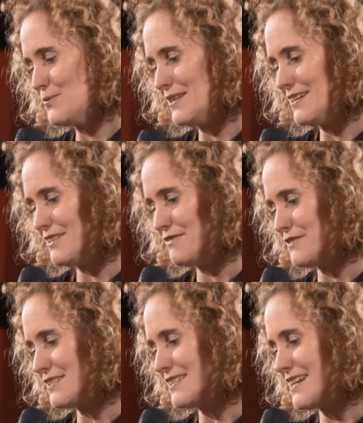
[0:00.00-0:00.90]
the winner
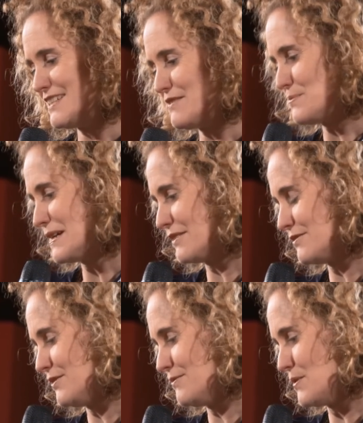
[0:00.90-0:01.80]
for the Scientific
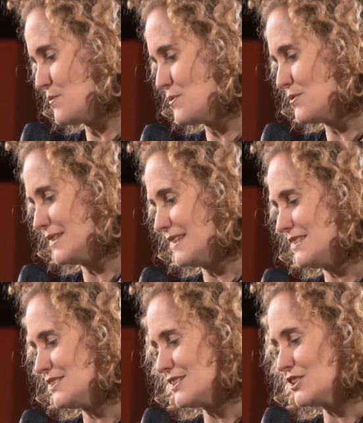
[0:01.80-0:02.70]
Breakthrough Award
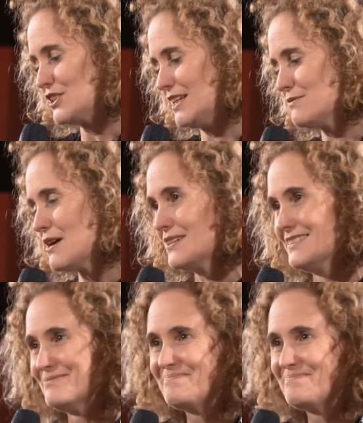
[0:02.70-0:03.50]
is Sheila Rowan.